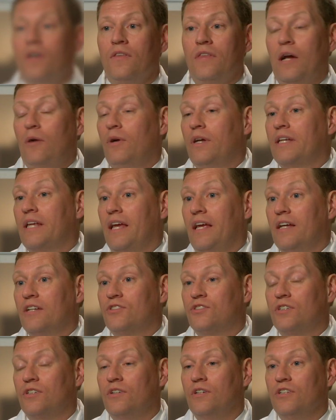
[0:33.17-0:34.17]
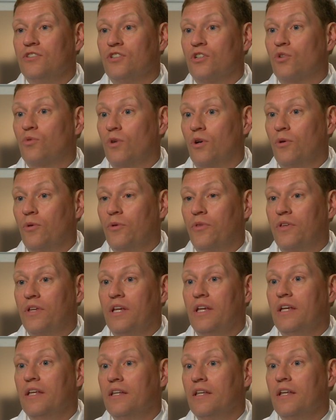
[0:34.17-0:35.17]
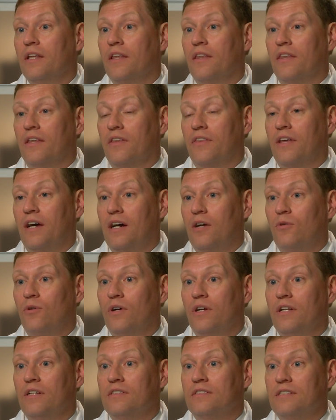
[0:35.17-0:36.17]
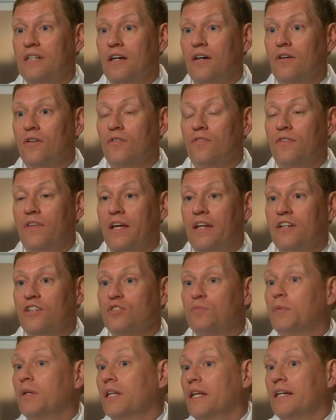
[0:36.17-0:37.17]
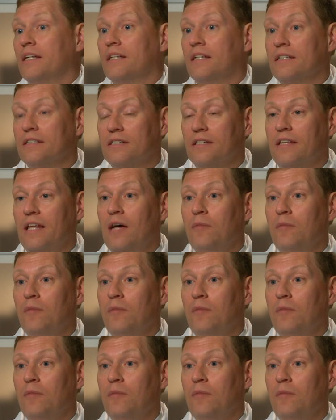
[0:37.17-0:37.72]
Thyroid cancer is a growth in the thyroid itself that is malignant.